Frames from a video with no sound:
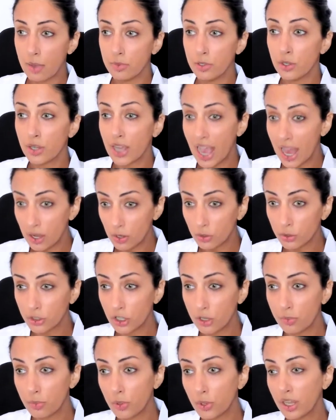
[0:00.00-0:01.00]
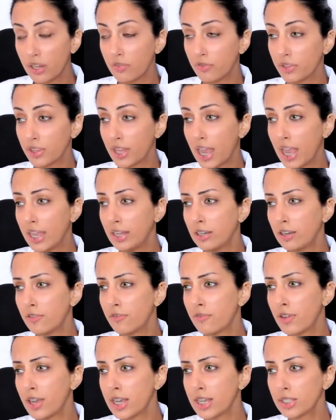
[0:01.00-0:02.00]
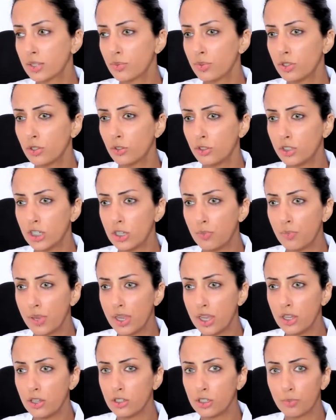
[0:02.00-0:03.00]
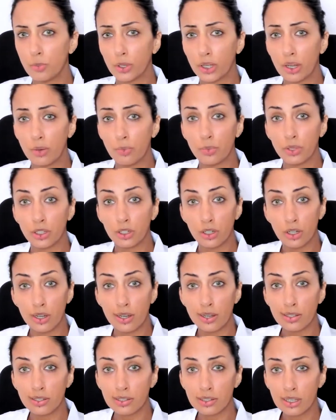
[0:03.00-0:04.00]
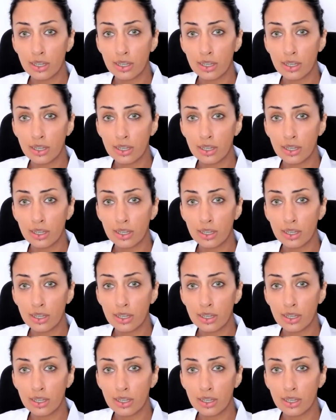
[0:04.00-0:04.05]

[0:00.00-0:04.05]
You can also book in for that in advance with your GP. You just book in with a nurse.